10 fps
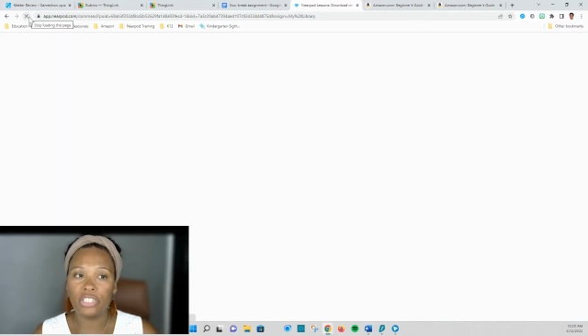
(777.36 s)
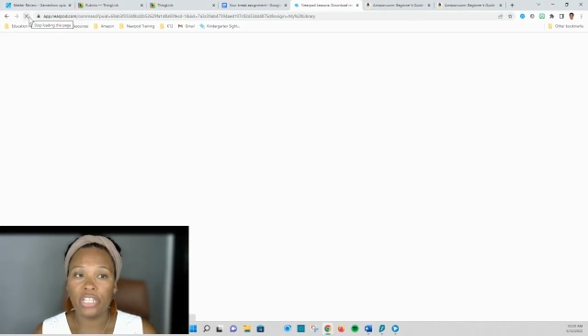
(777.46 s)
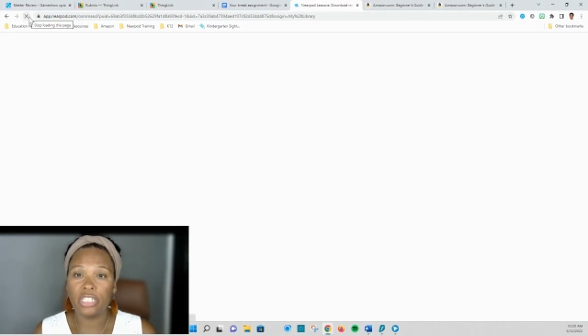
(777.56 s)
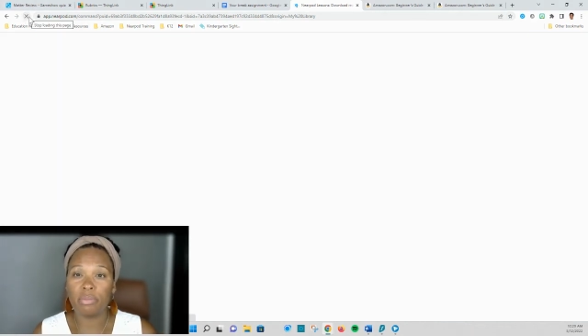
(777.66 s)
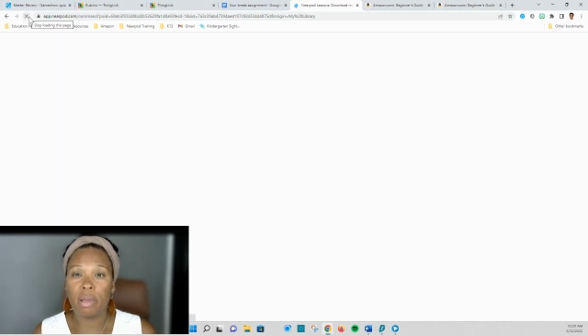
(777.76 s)
I
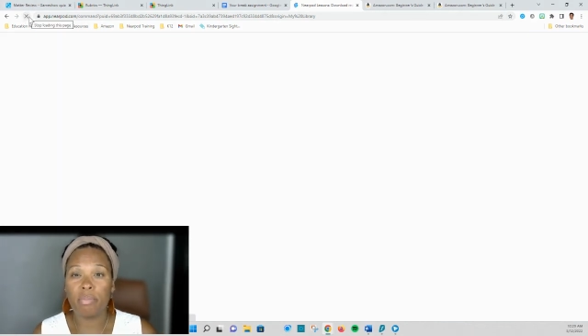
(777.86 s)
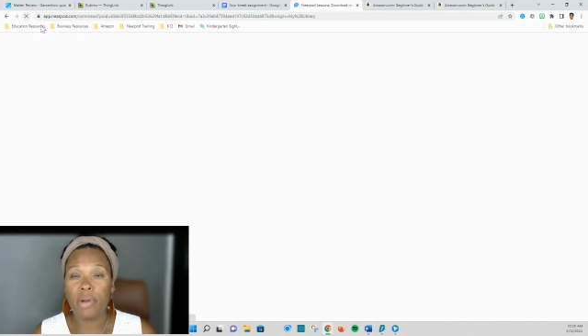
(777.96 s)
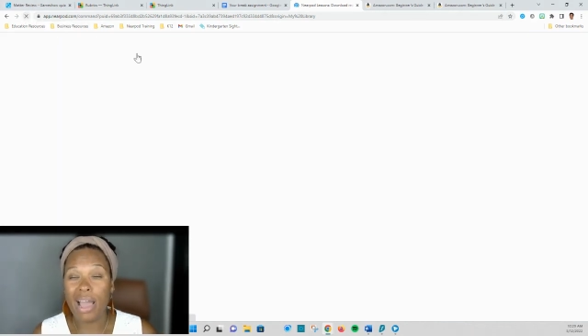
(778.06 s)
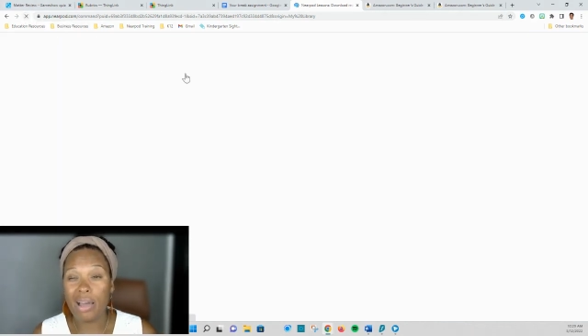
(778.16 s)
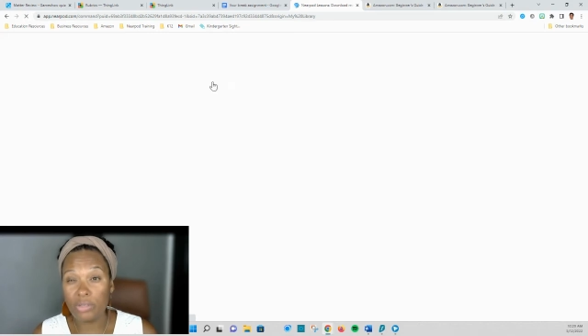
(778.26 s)
change my
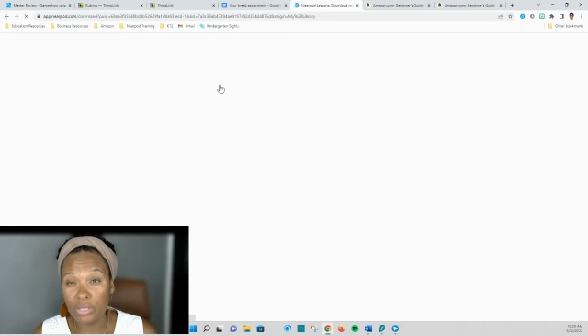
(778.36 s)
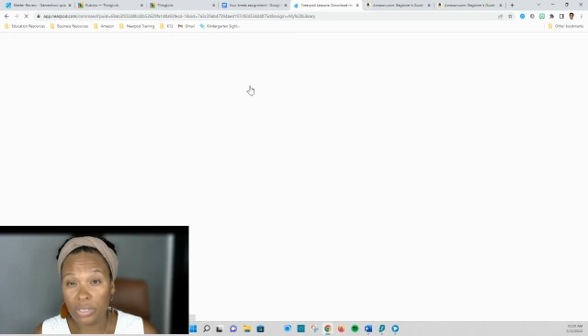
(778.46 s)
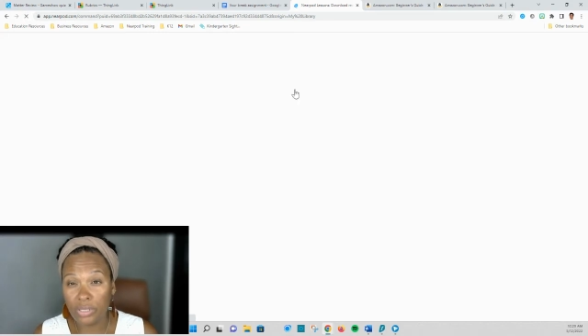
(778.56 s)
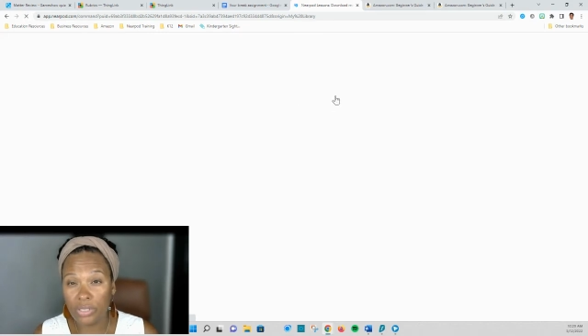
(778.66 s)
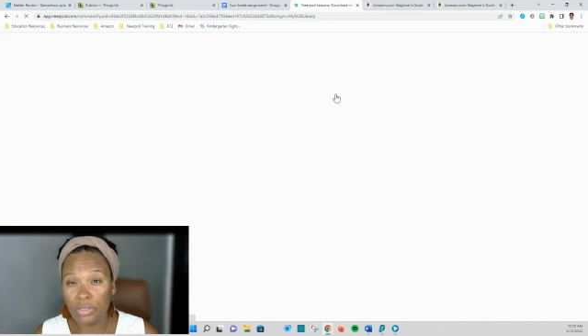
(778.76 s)

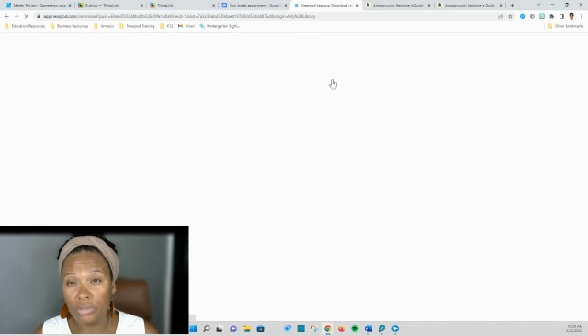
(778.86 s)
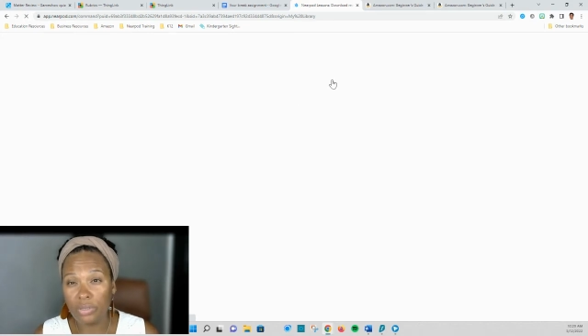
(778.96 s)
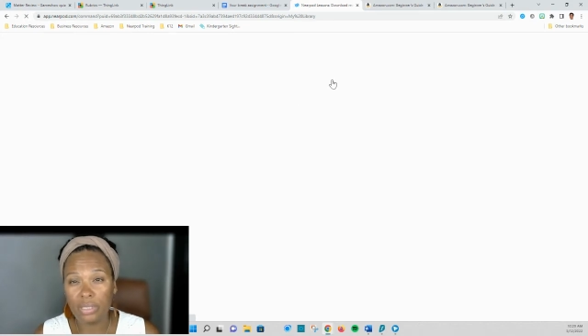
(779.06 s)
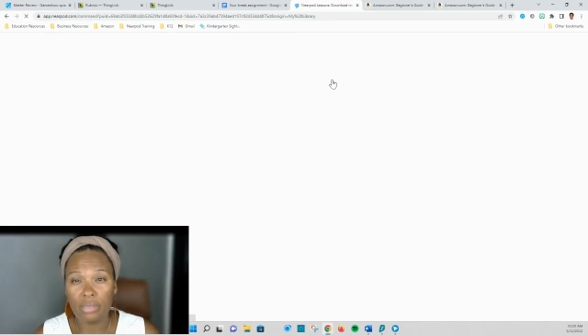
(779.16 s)
browser too, because